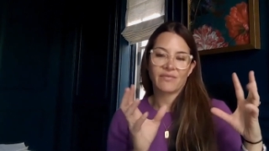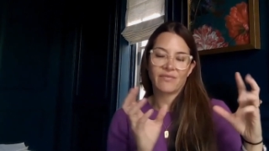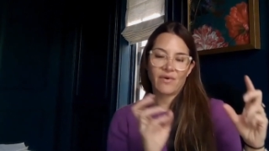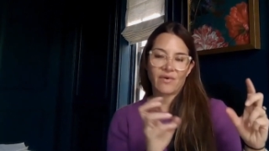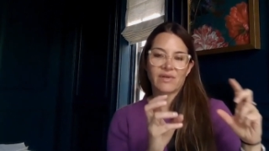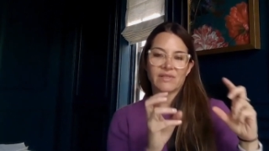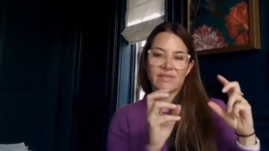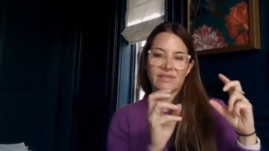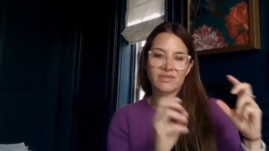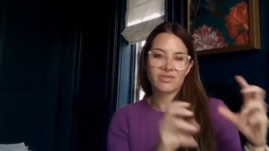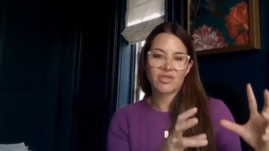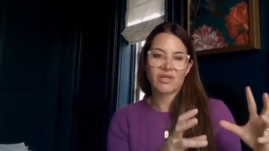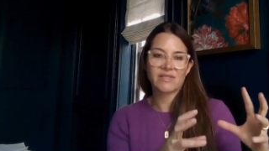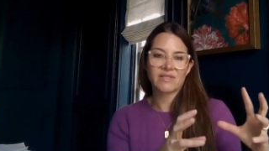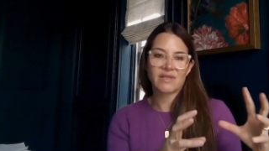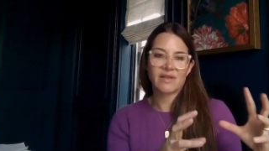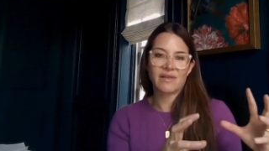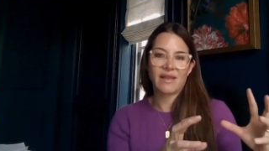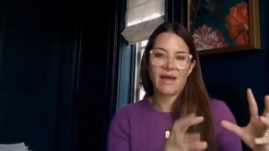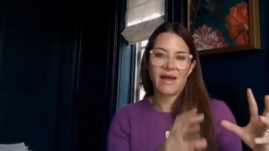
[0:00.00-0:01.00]
focus is just
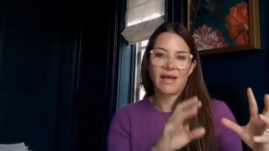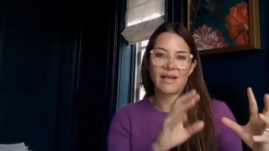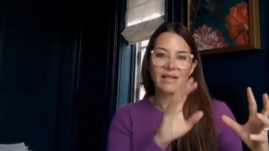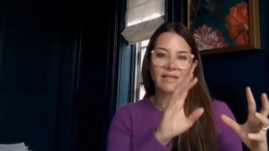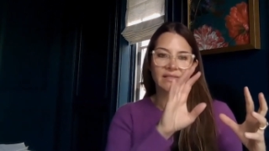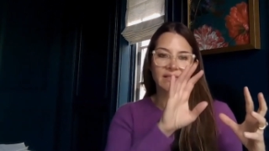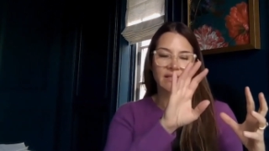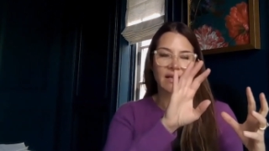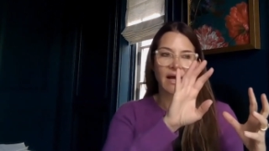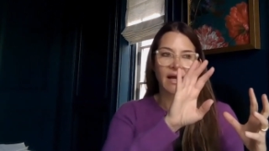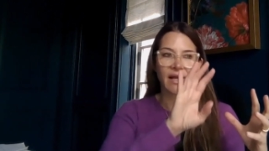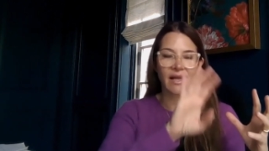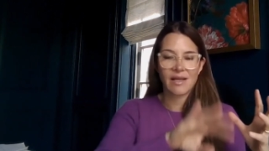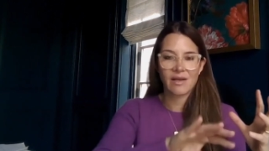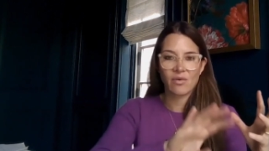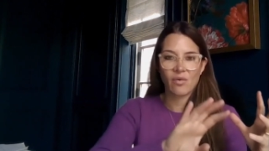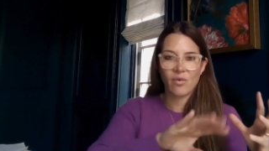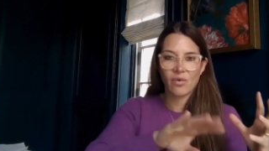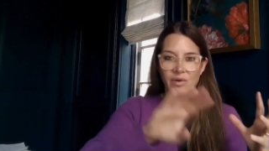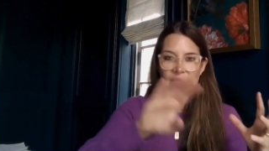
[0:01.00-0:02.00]
on that and it's not
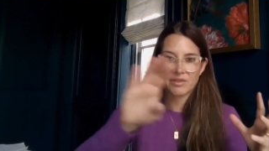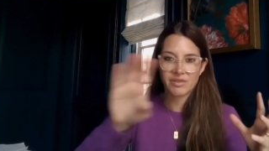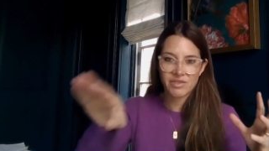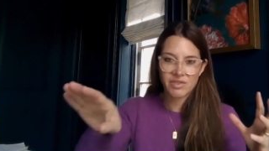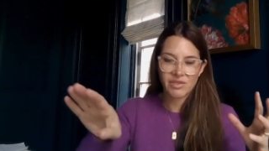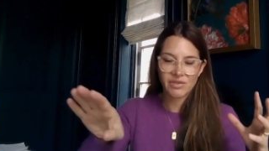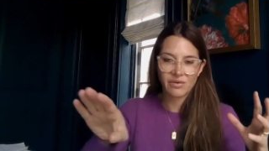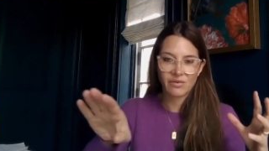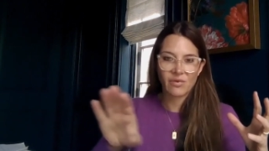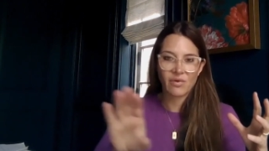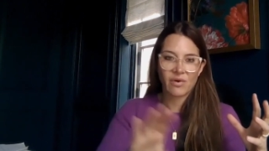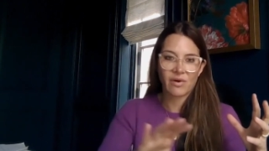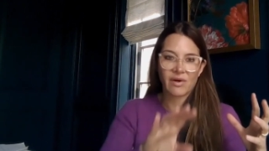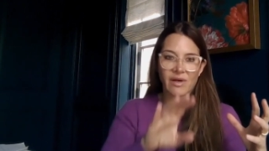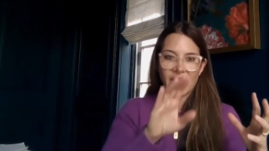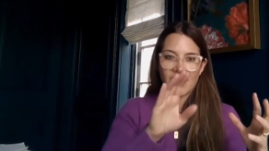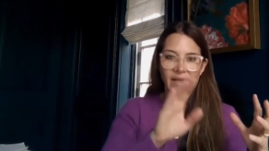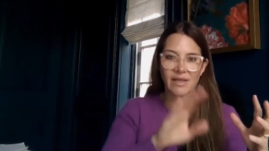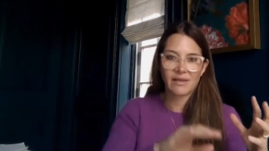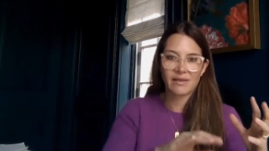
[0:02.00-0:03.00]
in order to or
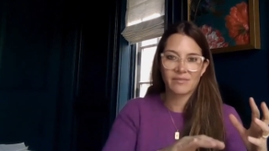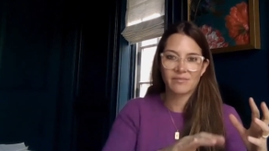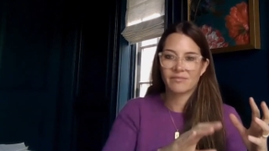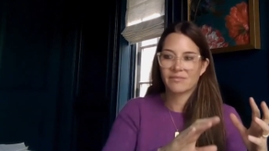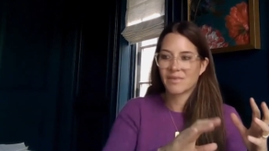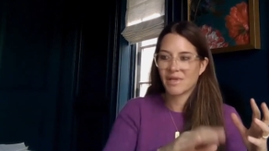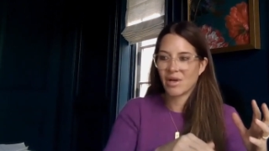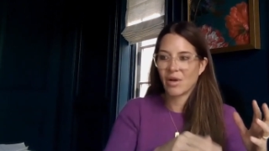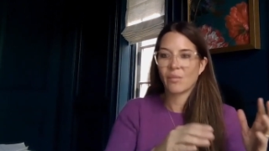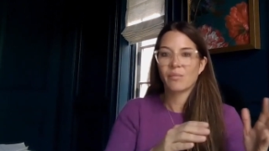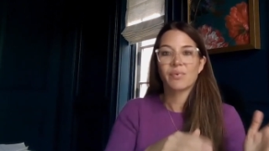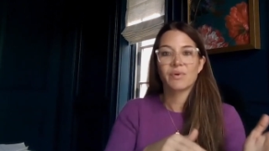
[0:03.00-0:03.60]
in you know